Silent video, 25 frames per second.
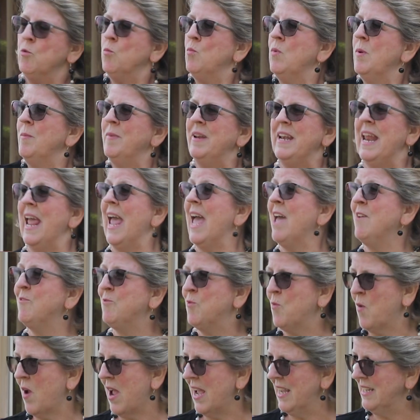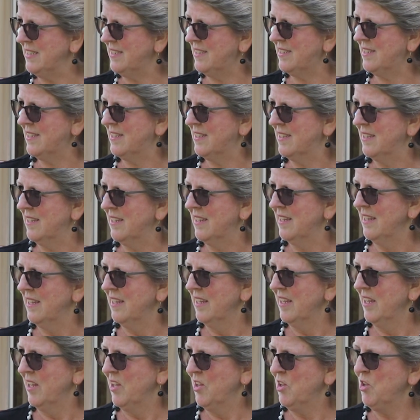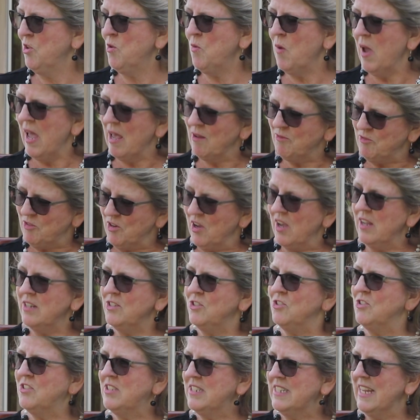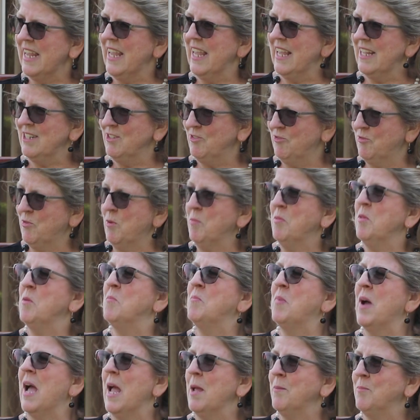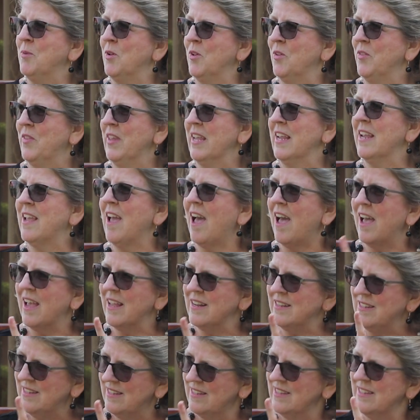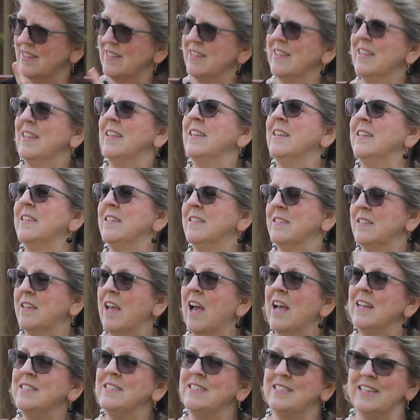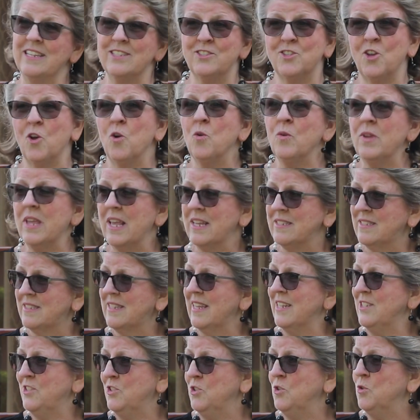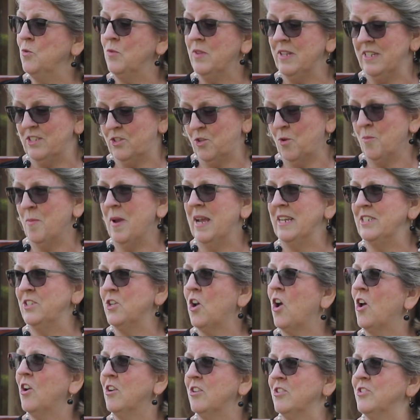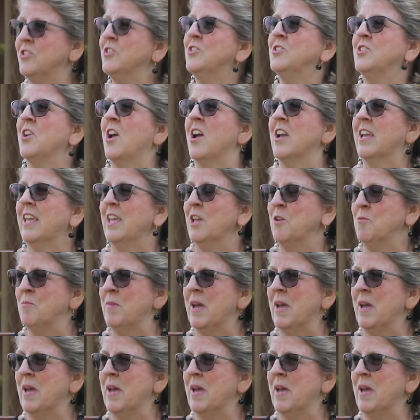that women have rights, you have to understand from the Bible that God says, oh yes they do. These are my daughters you're talking about.